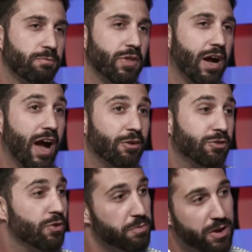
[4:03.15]
I
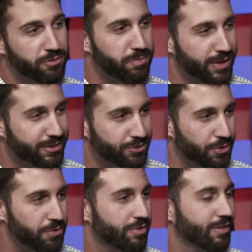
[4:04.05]
also know there must be
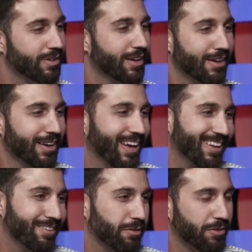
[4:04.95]
truths, and,
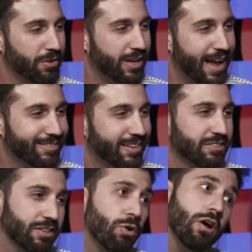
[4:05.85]
and you can ask that
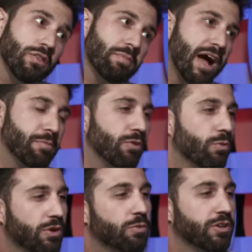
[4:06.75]
and say, well, the Bible.
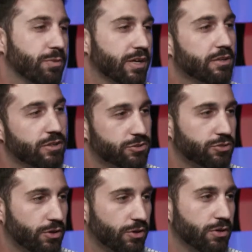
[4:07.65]
What are ways yeah. we can
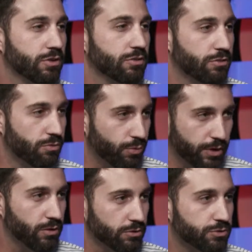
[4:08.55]
discern
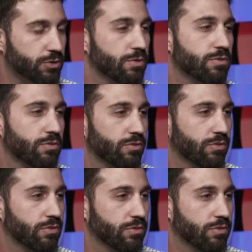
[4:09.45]
real truths?